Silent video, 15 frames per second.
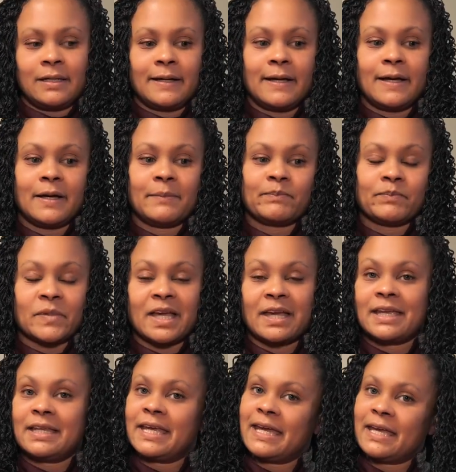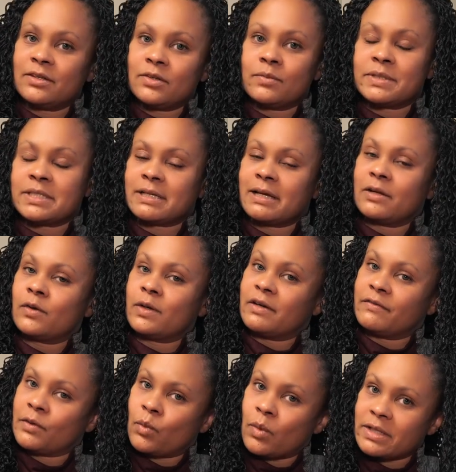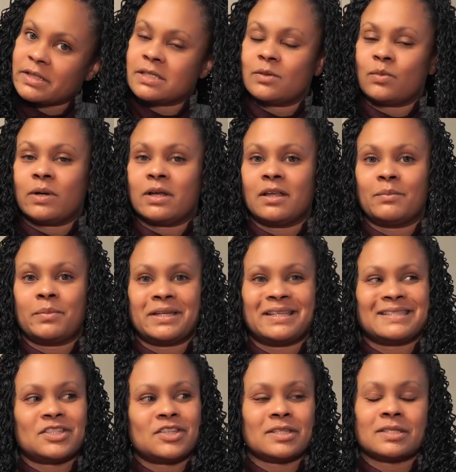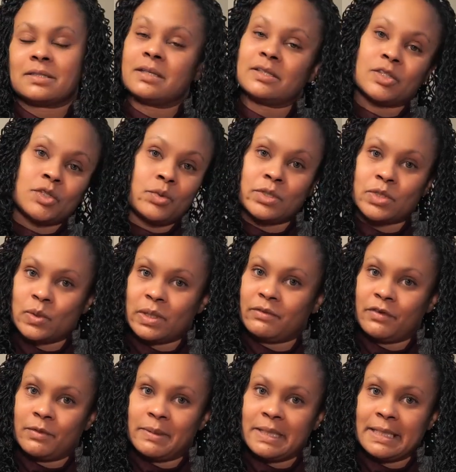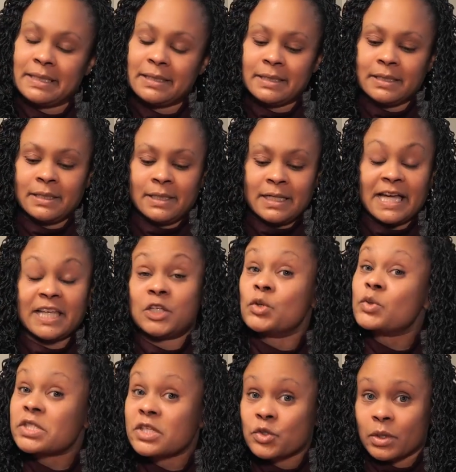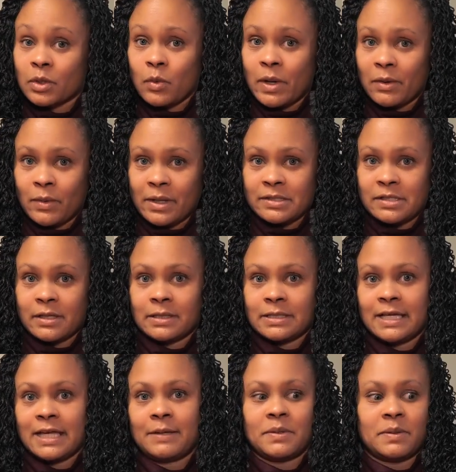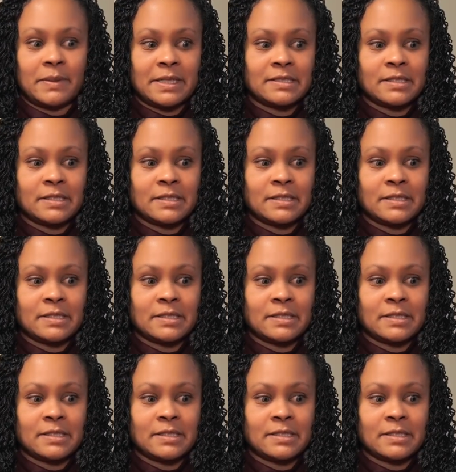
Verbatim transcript: Um, I can handle Moscato every once in a while, but it's just, it's too sweet for me. I used to drink white wines all the time, and then my